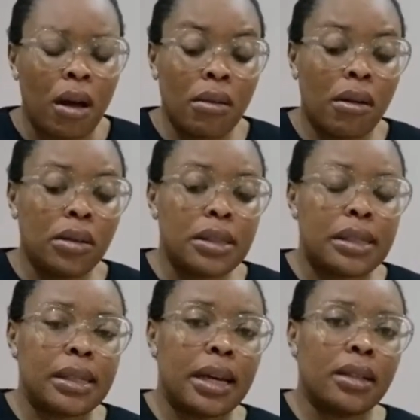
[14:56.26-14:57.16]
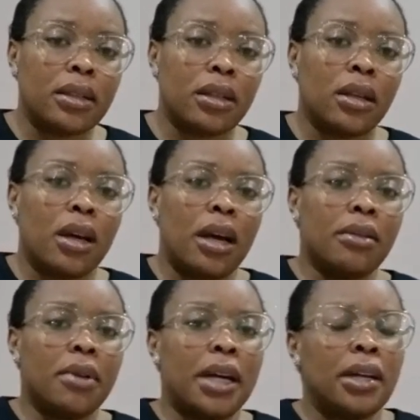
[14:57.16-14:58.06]
I don't understand.
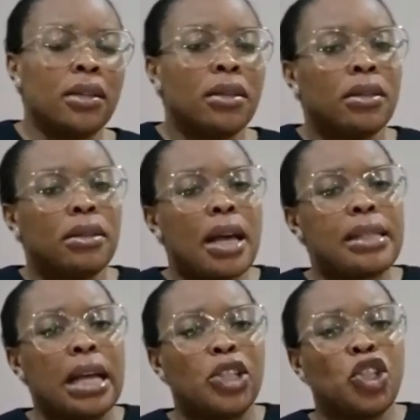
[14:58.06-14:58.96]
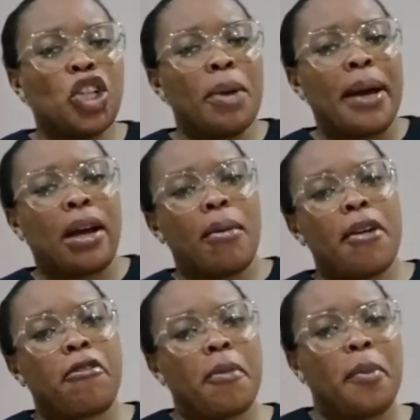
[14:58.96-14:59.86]
Anyway, that's how Shyama come
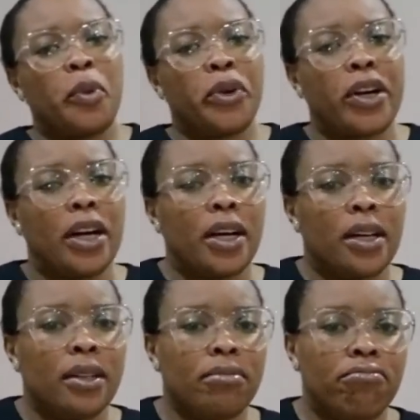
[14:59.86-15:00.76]
out from Amoroka.